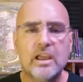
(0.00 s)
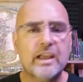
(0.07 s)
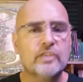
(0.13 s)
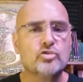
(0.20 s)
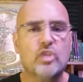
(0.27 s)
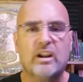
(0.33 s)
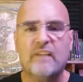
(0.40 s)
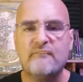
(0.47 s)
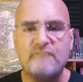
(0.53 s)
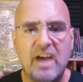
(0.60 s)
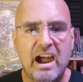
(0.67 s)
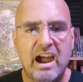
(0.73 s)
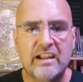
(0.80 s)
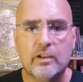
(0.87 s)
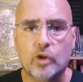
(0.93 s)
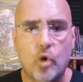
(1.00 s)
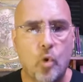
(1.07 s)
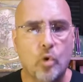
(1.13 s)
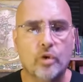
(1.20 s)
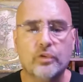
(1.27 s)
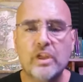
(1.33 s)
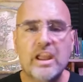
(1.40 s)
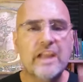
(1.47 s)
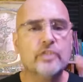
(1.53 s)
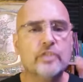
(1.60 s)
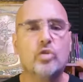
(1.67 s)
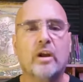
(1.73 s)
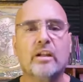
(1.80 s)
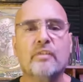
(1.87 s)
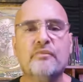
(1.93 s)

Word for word: It's trying to find the quarters. It's trying to